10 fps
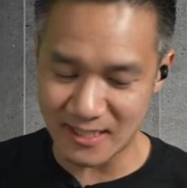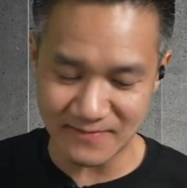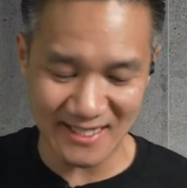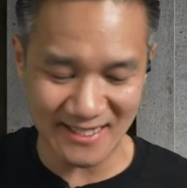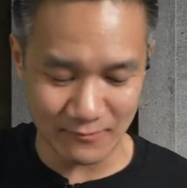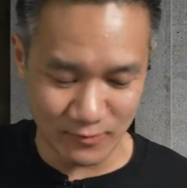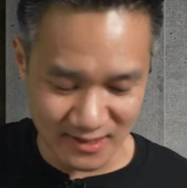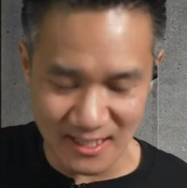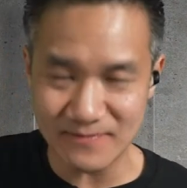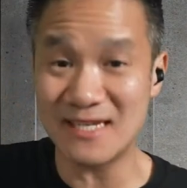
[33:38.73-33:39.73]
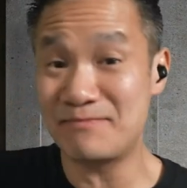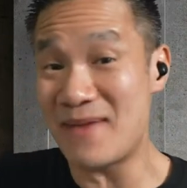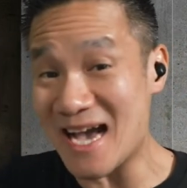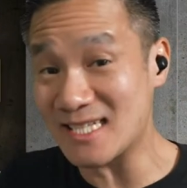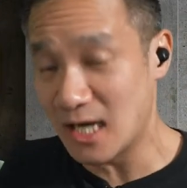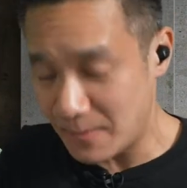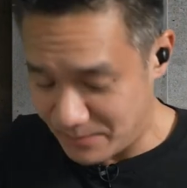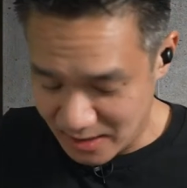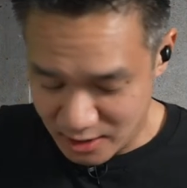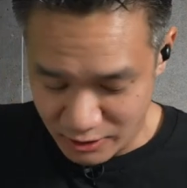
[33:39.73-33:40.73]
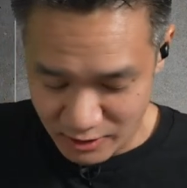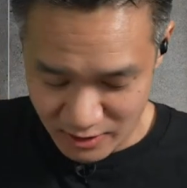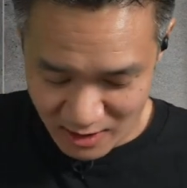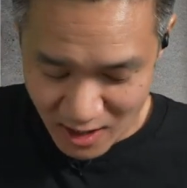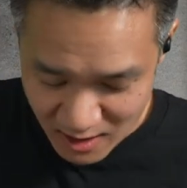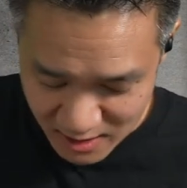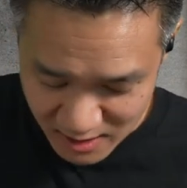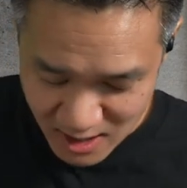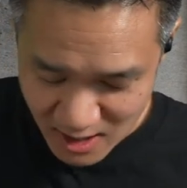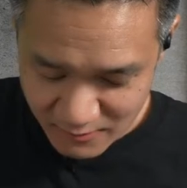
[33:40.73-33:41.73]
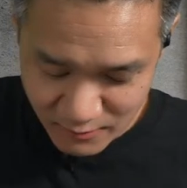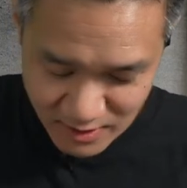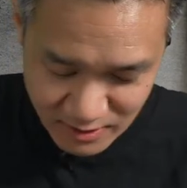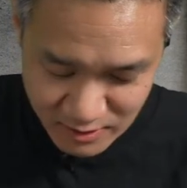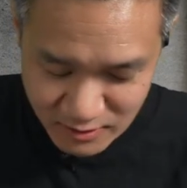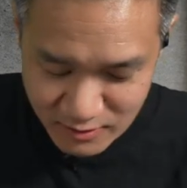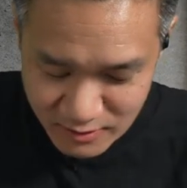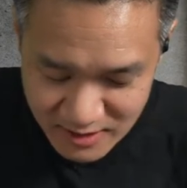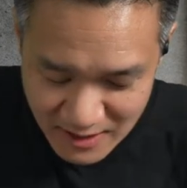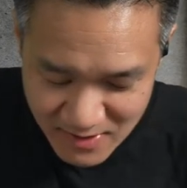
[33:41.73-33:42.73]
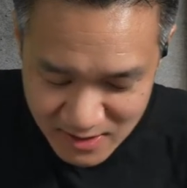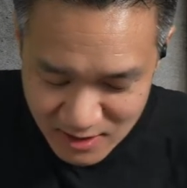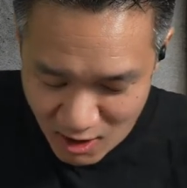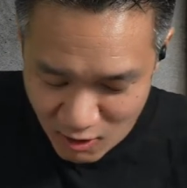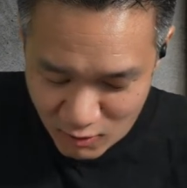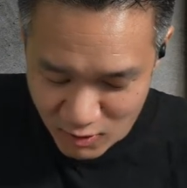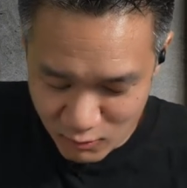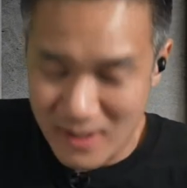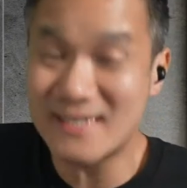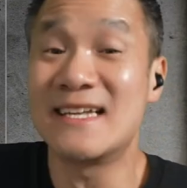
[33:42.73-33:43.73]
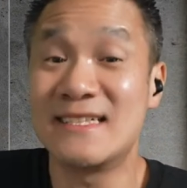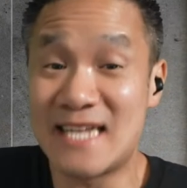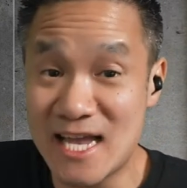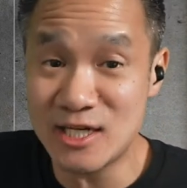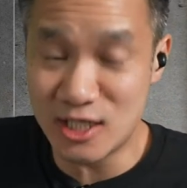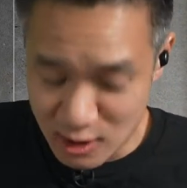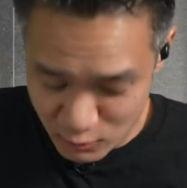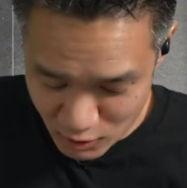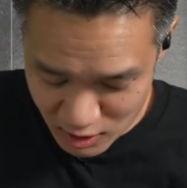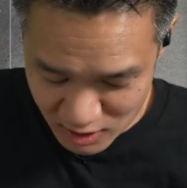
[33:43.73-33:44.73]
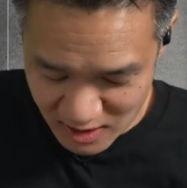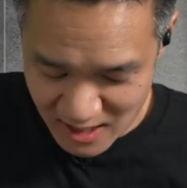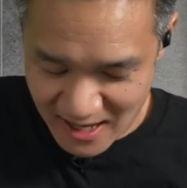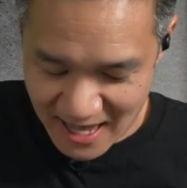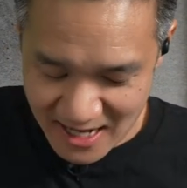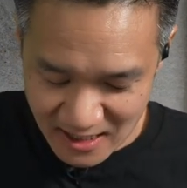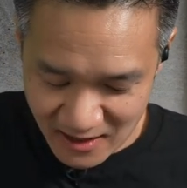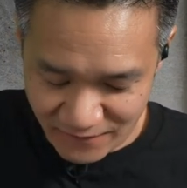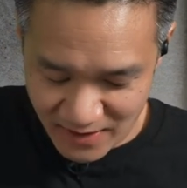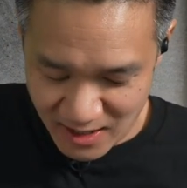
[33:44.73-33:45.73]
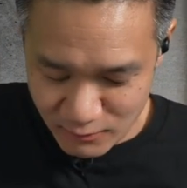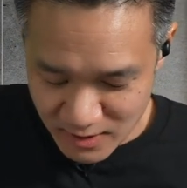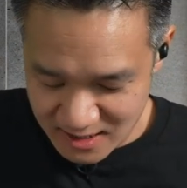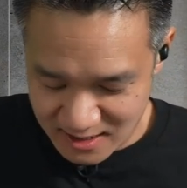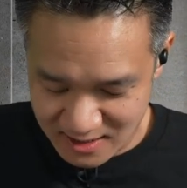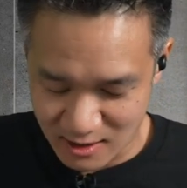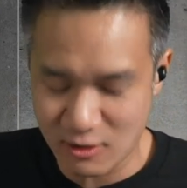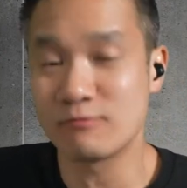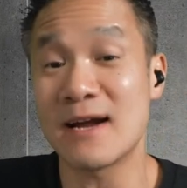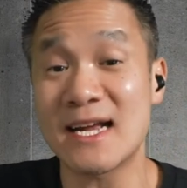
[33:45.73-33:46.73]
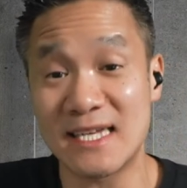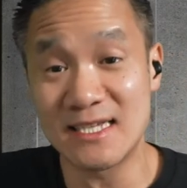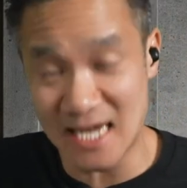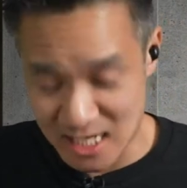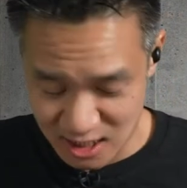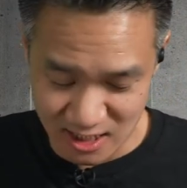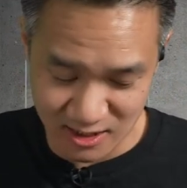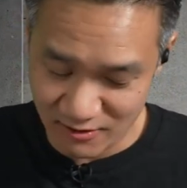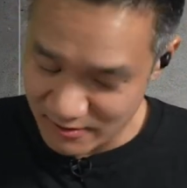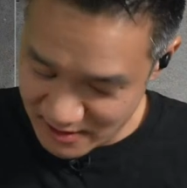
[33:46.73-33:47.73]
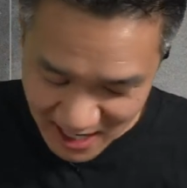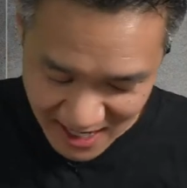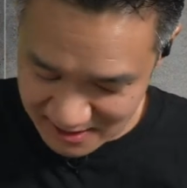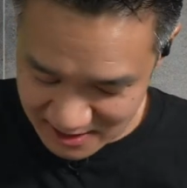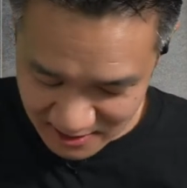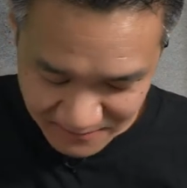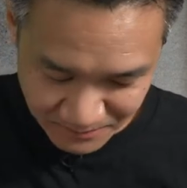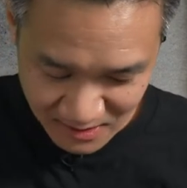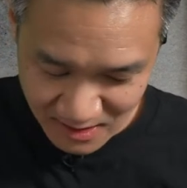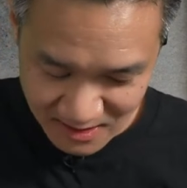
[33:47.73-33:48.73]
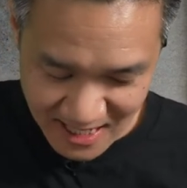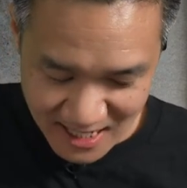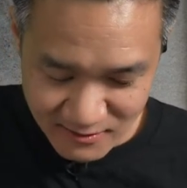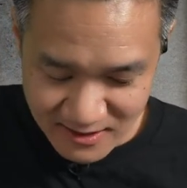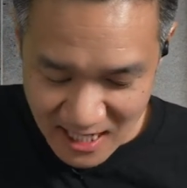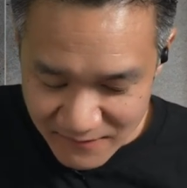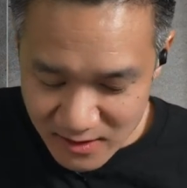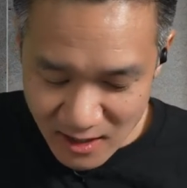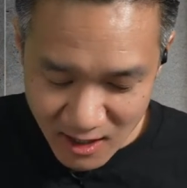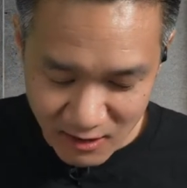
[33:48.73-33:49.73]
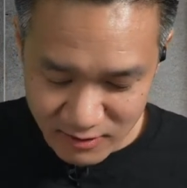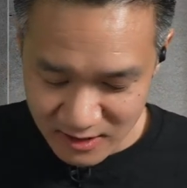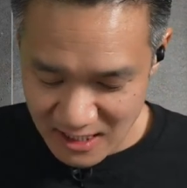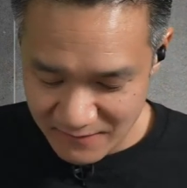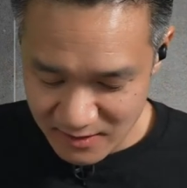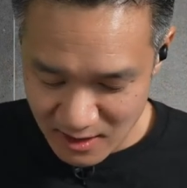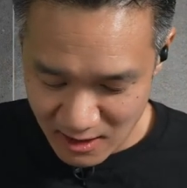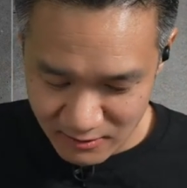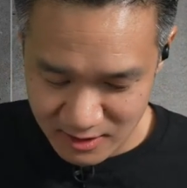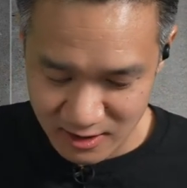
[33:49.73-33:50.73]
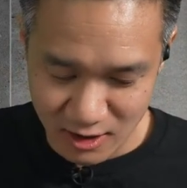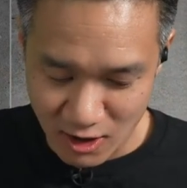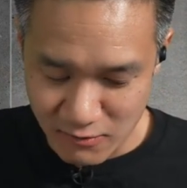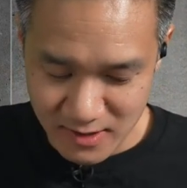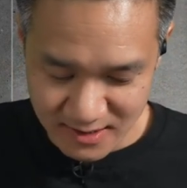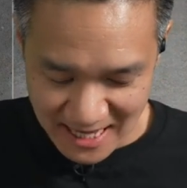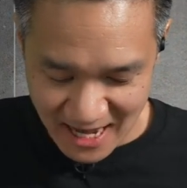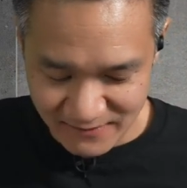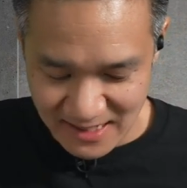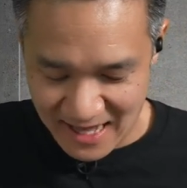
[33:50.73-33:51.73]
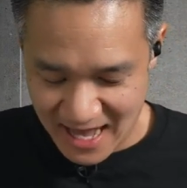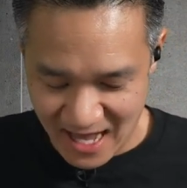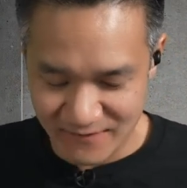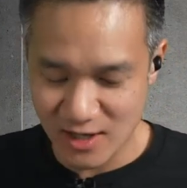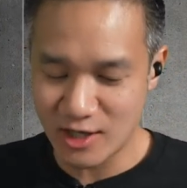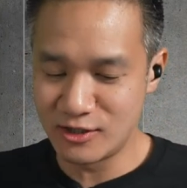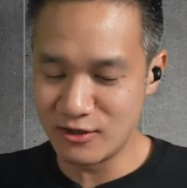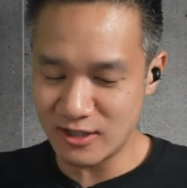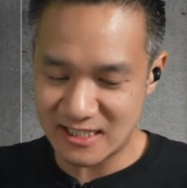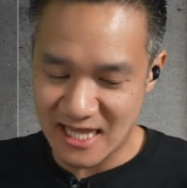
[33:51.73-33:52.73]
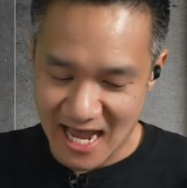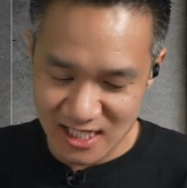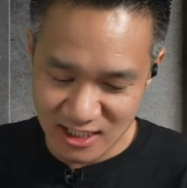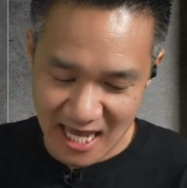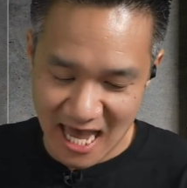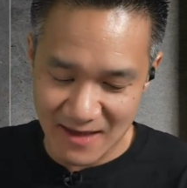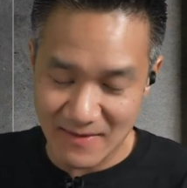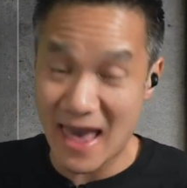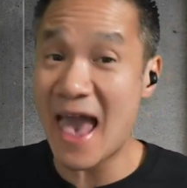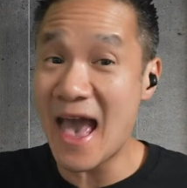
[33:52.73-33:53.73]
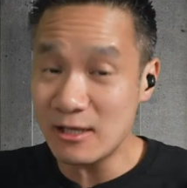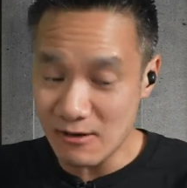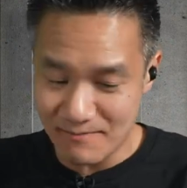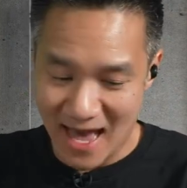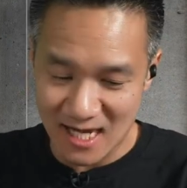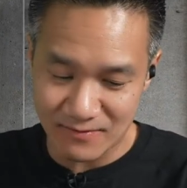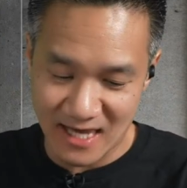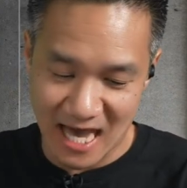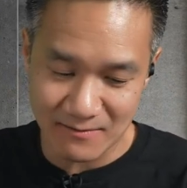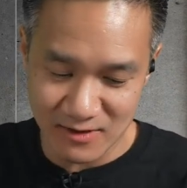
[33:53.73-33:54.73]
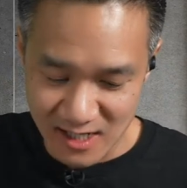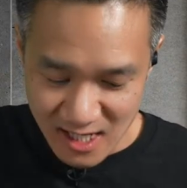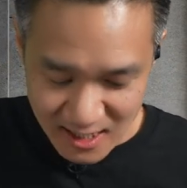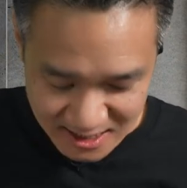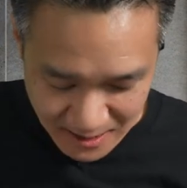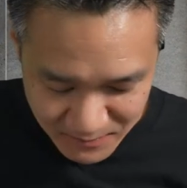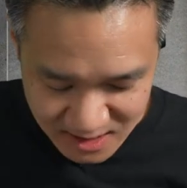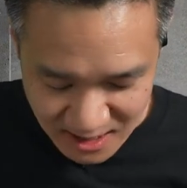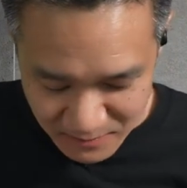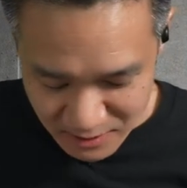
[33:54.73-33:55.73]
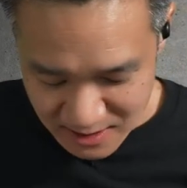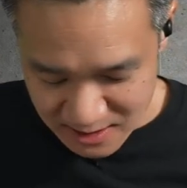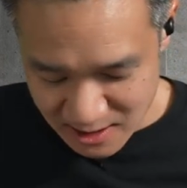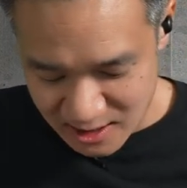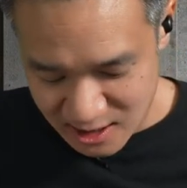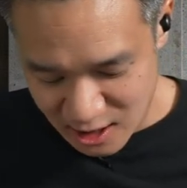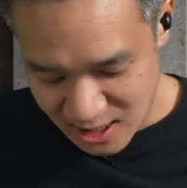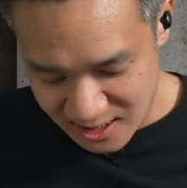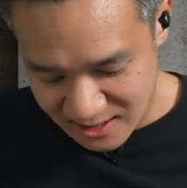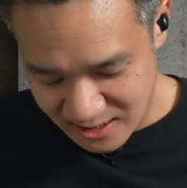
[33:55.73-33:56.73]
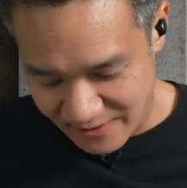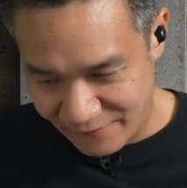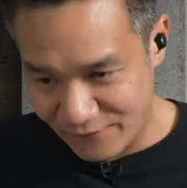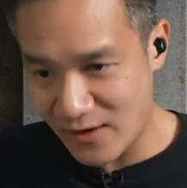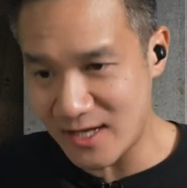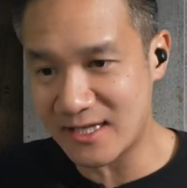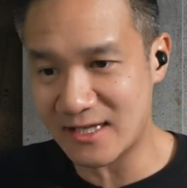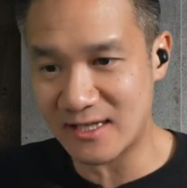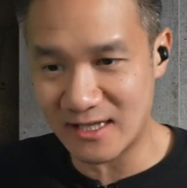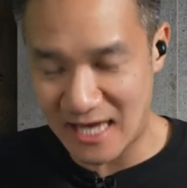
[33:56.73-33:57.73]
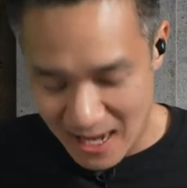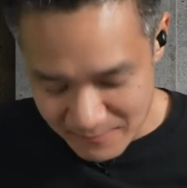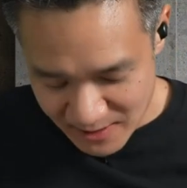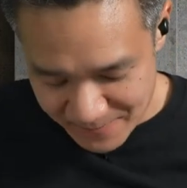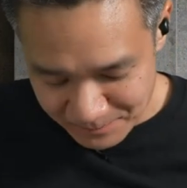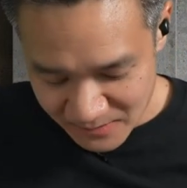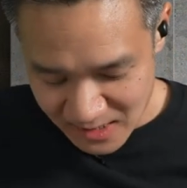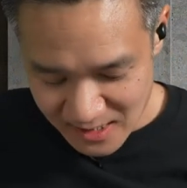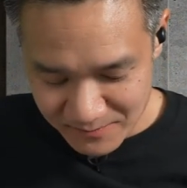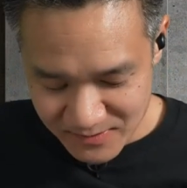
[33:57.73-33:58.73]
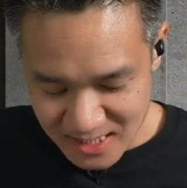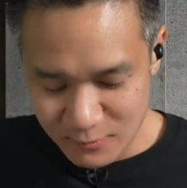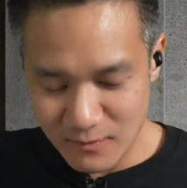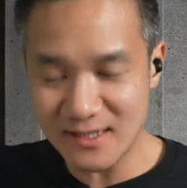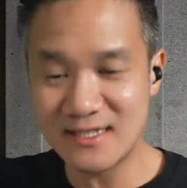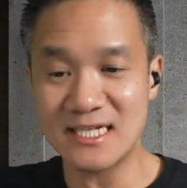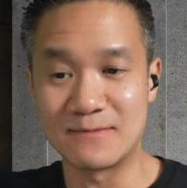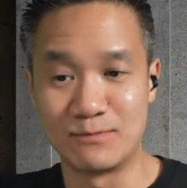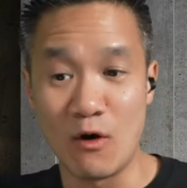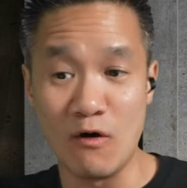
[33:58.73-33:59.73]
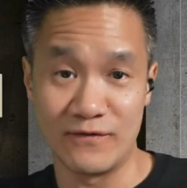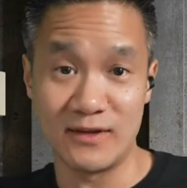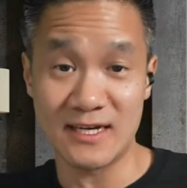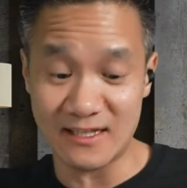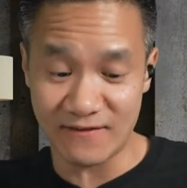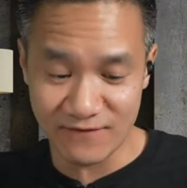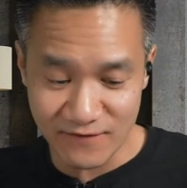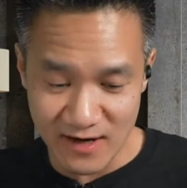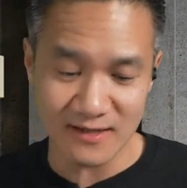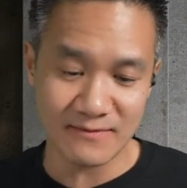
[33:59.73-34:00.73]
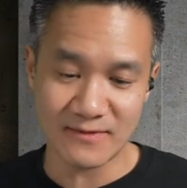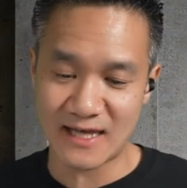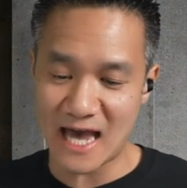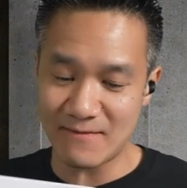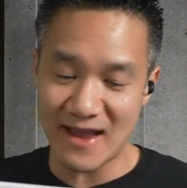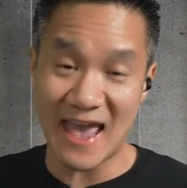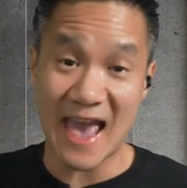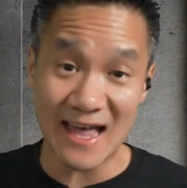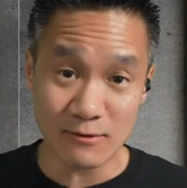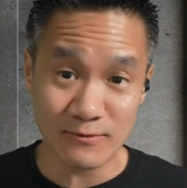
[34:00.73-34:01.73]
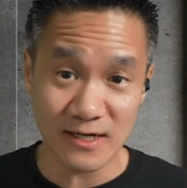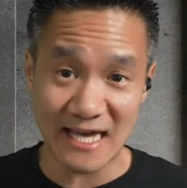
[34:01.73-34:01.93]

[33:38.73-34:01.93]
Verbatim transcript: something when something backs up into your car, you, you never know what the intentions were and if it was the correct intentions or not. So yeah, you never know. You never know. So you always have to have your dash cam and your backup camera. Some some units are just a front camera. This one does both. You got the front camera and the rear